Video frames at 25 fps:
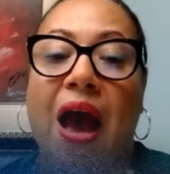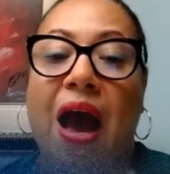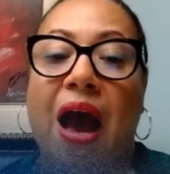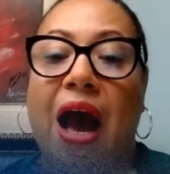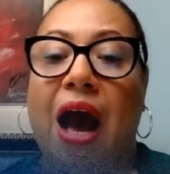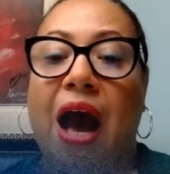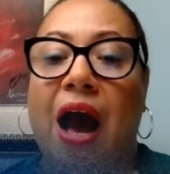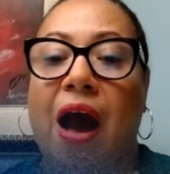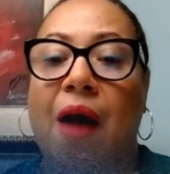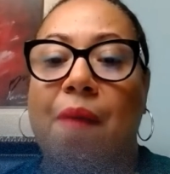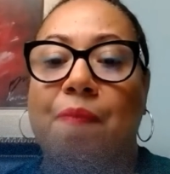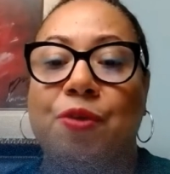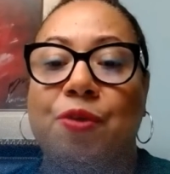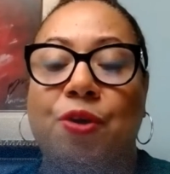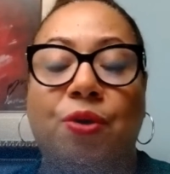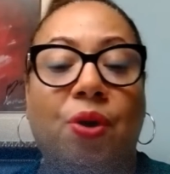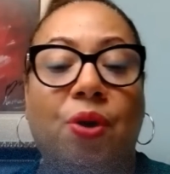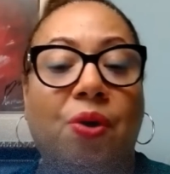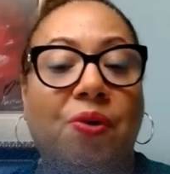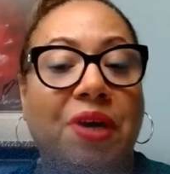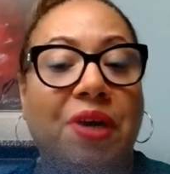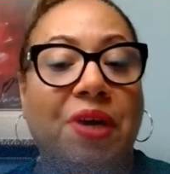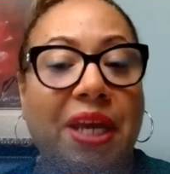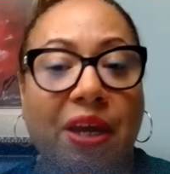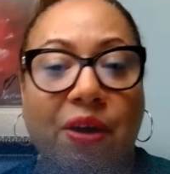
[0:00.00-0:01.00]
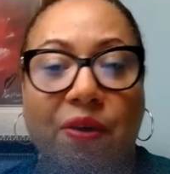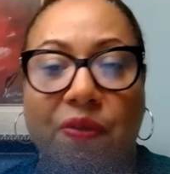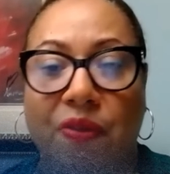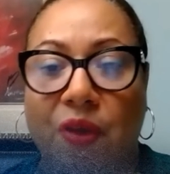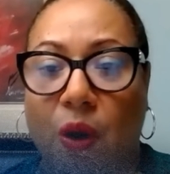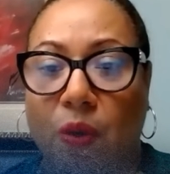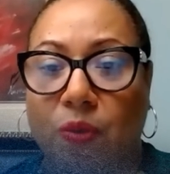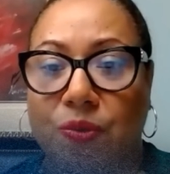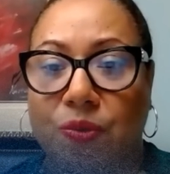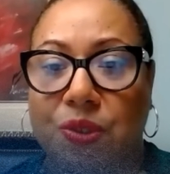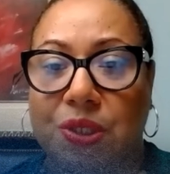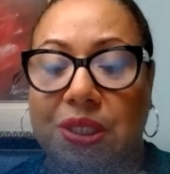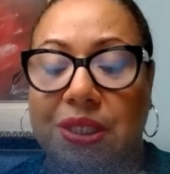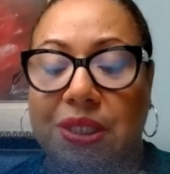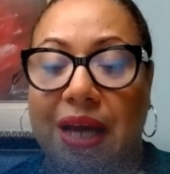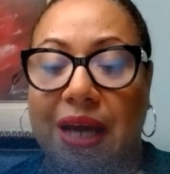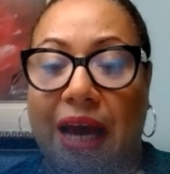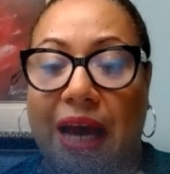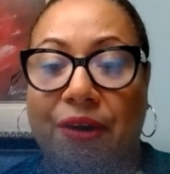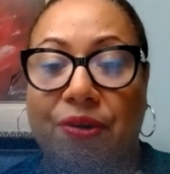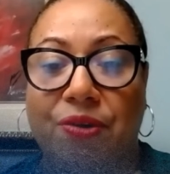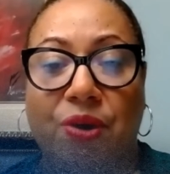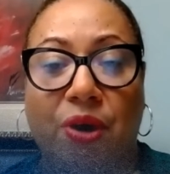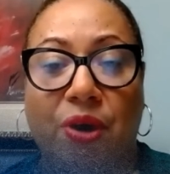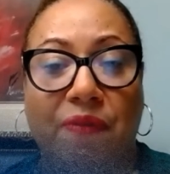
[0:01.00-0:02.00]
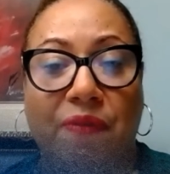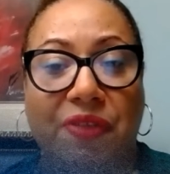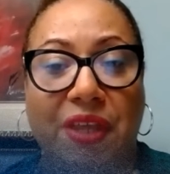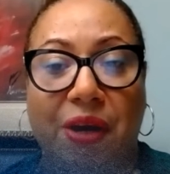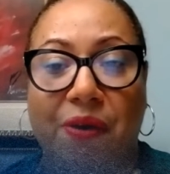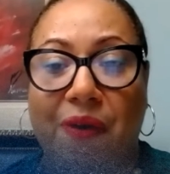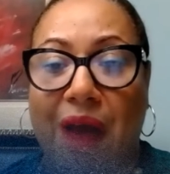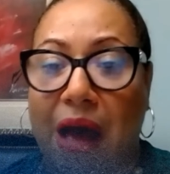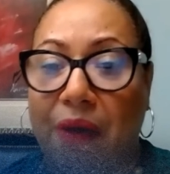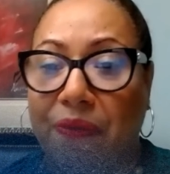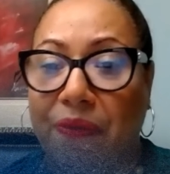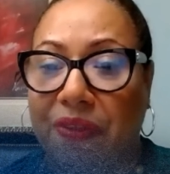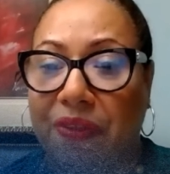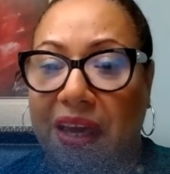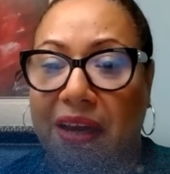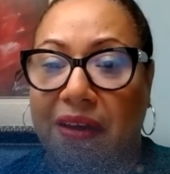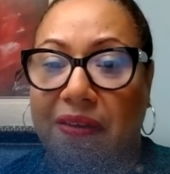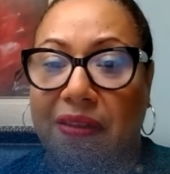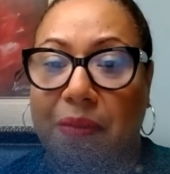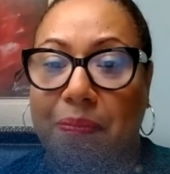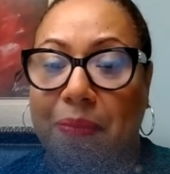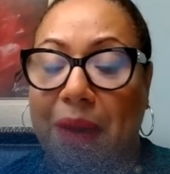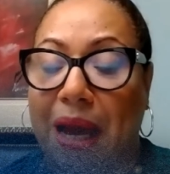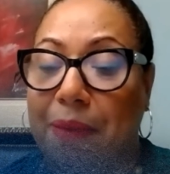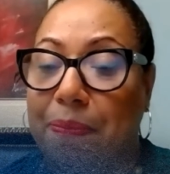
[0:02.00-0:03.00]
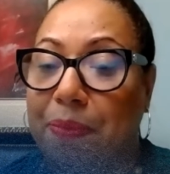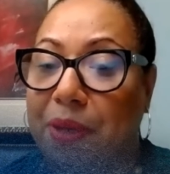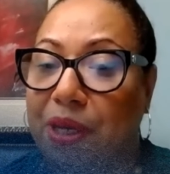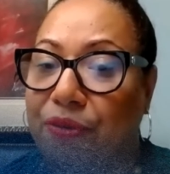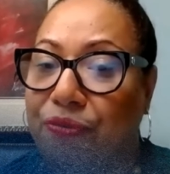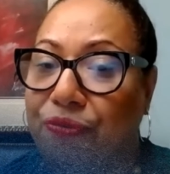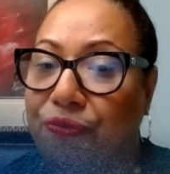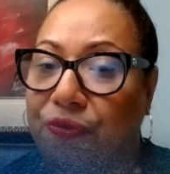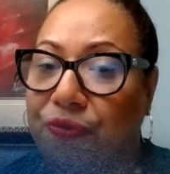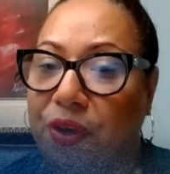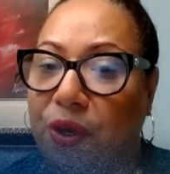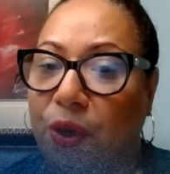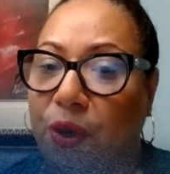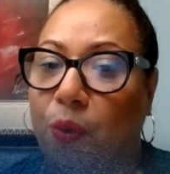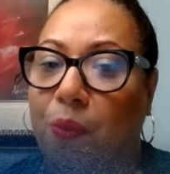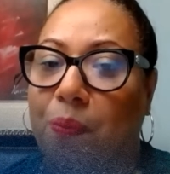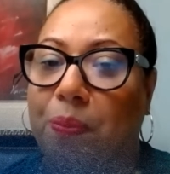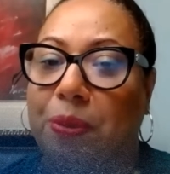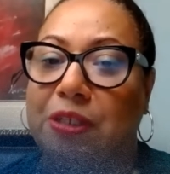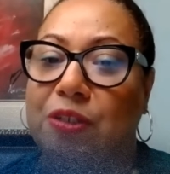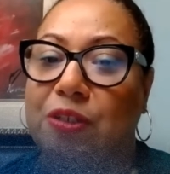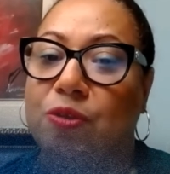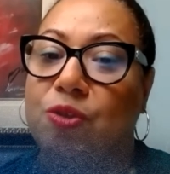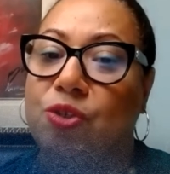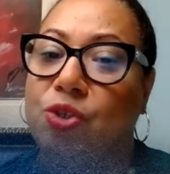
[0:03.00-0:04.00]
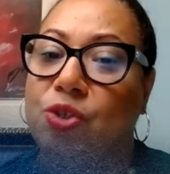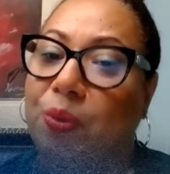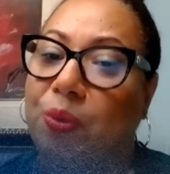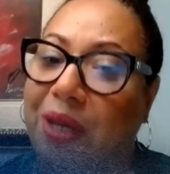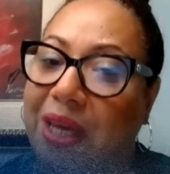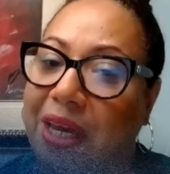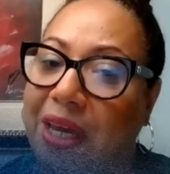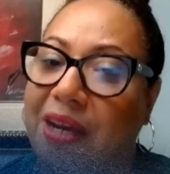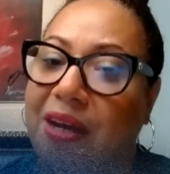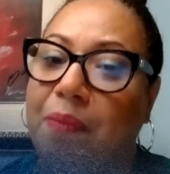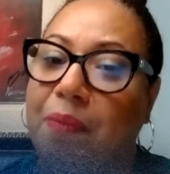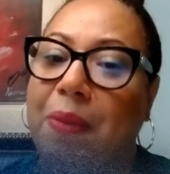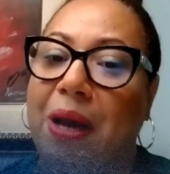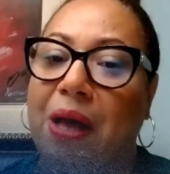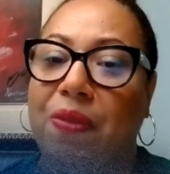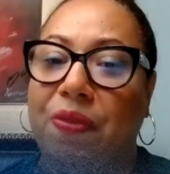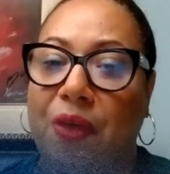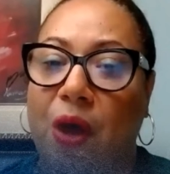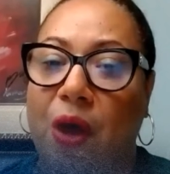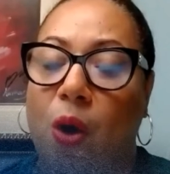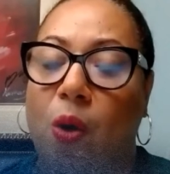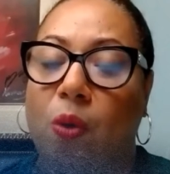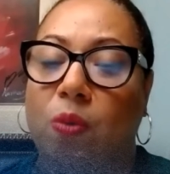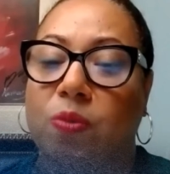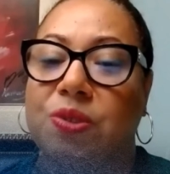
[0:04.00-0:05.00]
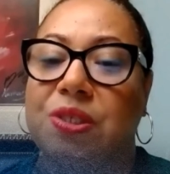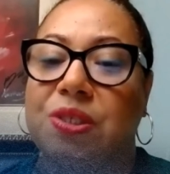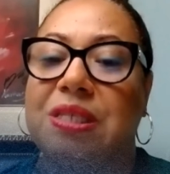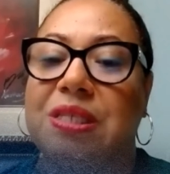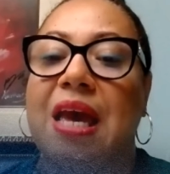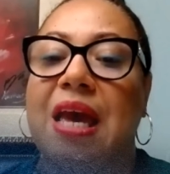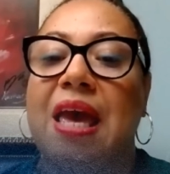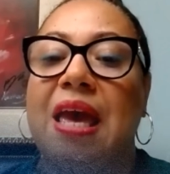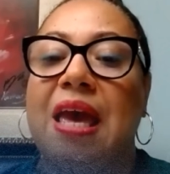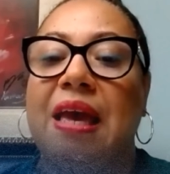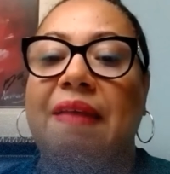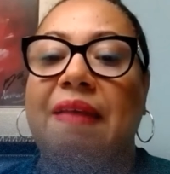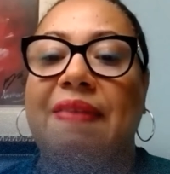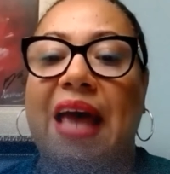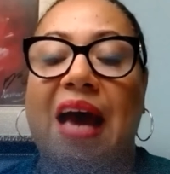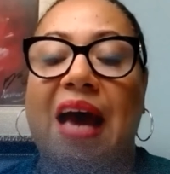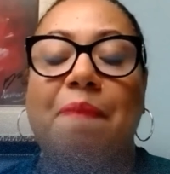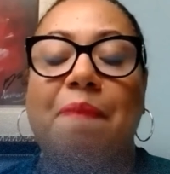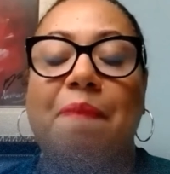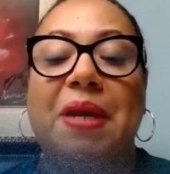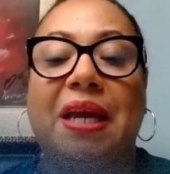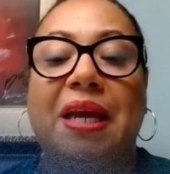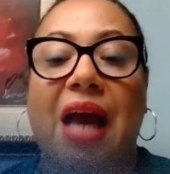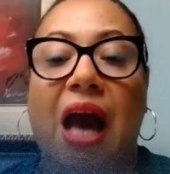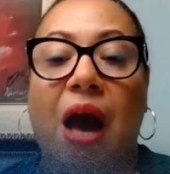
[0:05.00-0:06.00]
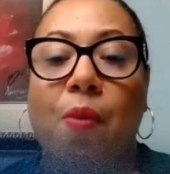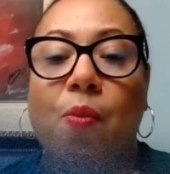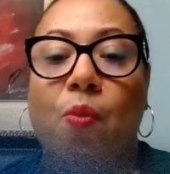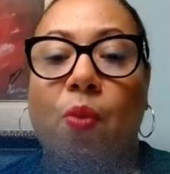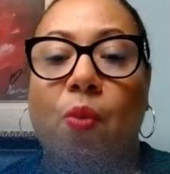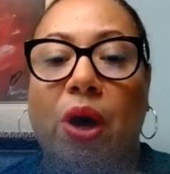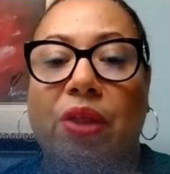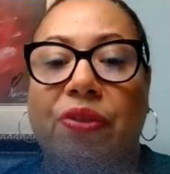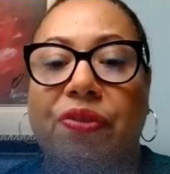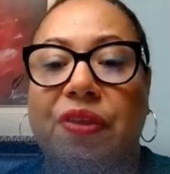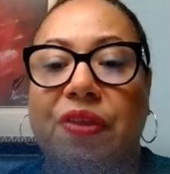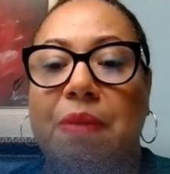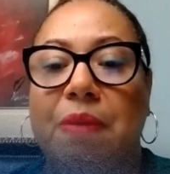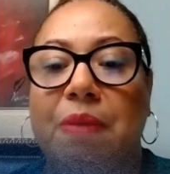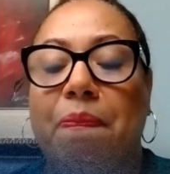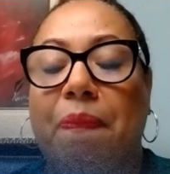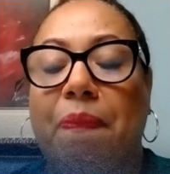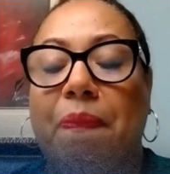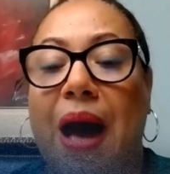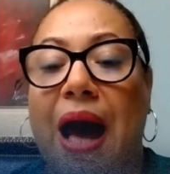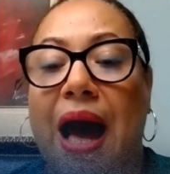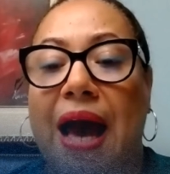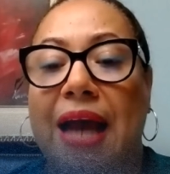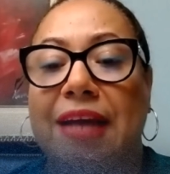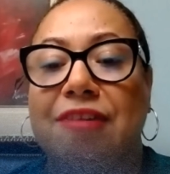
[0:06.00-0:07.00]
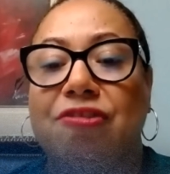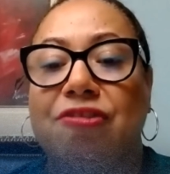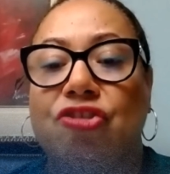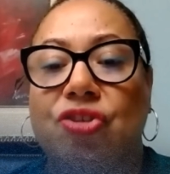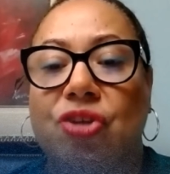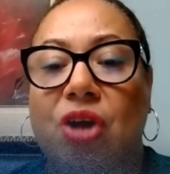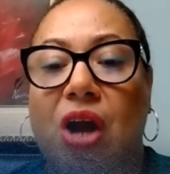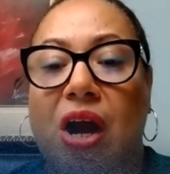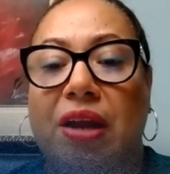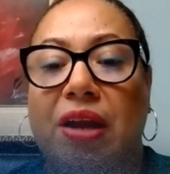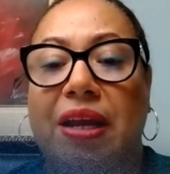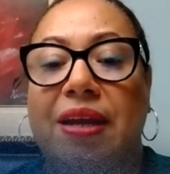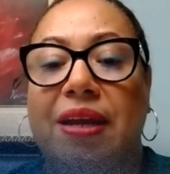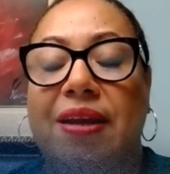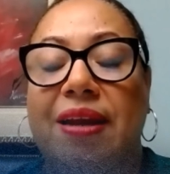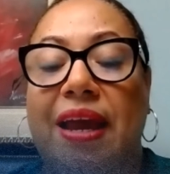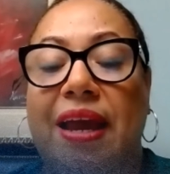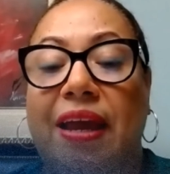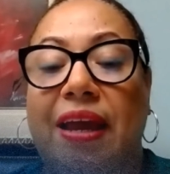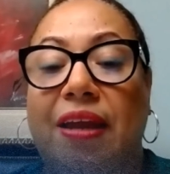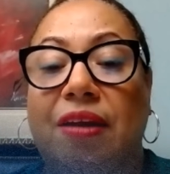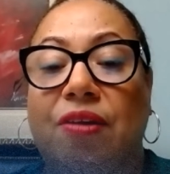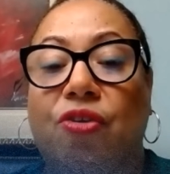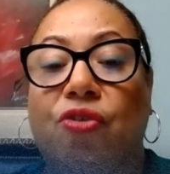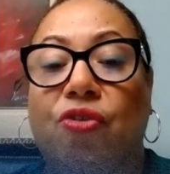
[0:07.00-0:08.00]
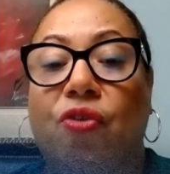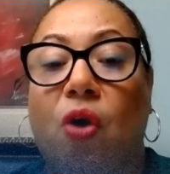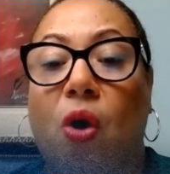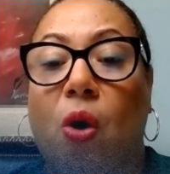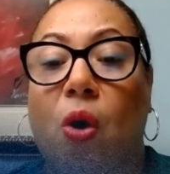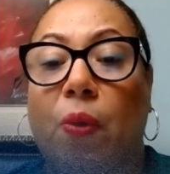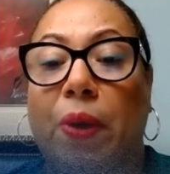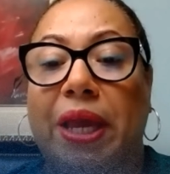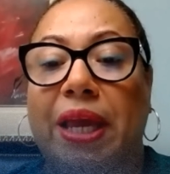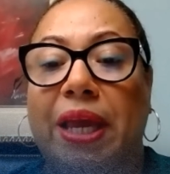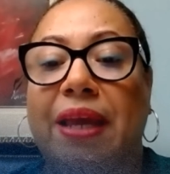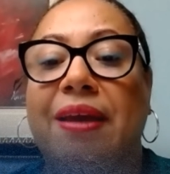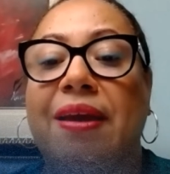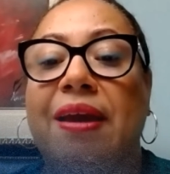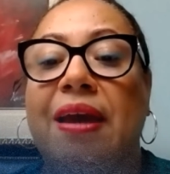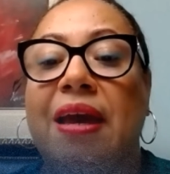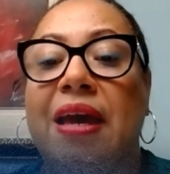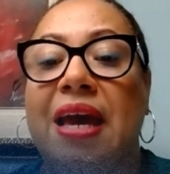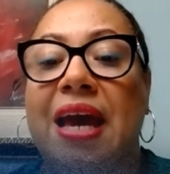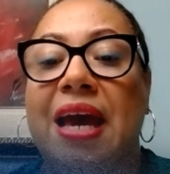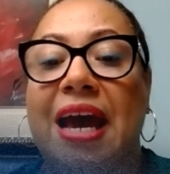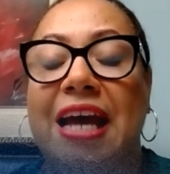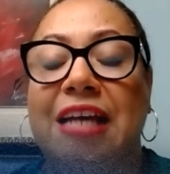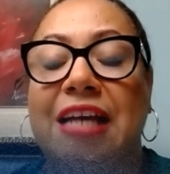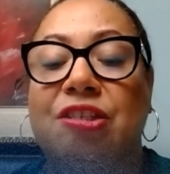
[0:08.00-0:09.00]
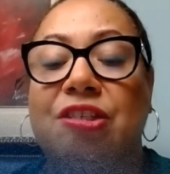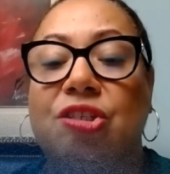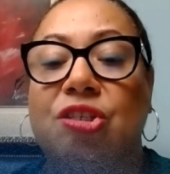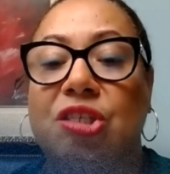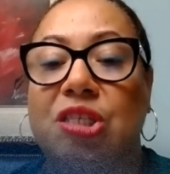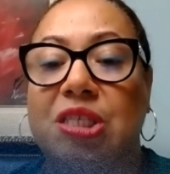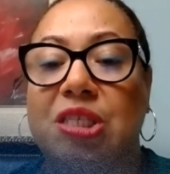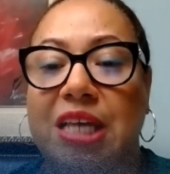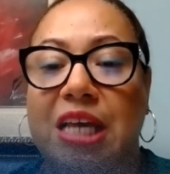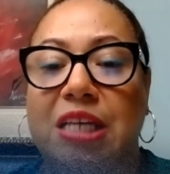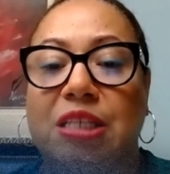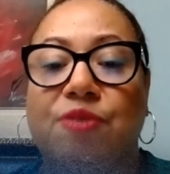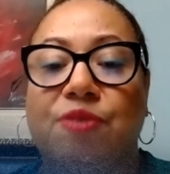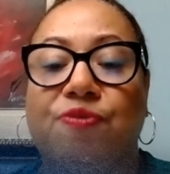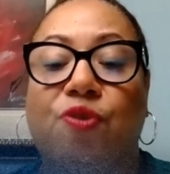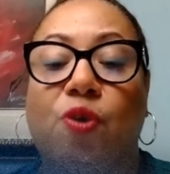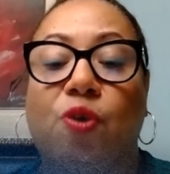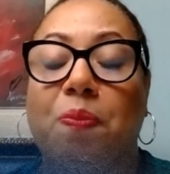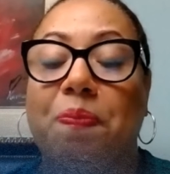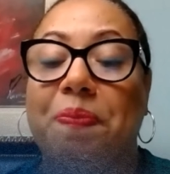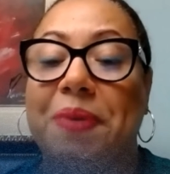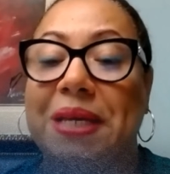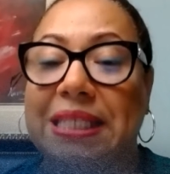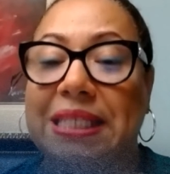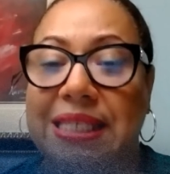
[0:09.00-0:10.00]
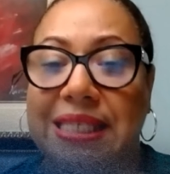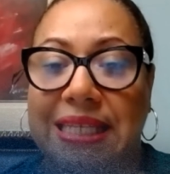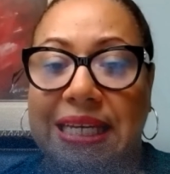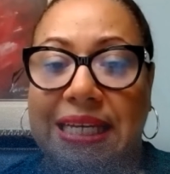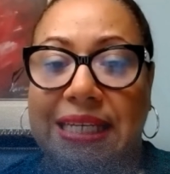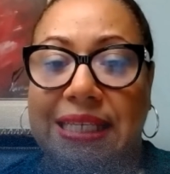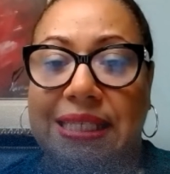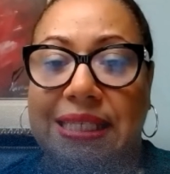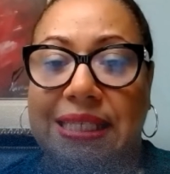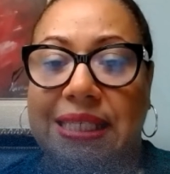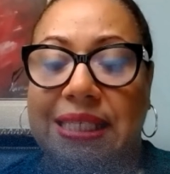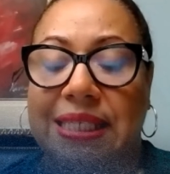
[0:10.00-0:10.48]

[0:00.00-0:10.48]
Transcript: You don't hear those. I don't know if they're out there. There might be a few, but you do hear about those that have become wealthy by starting and growing a successful business.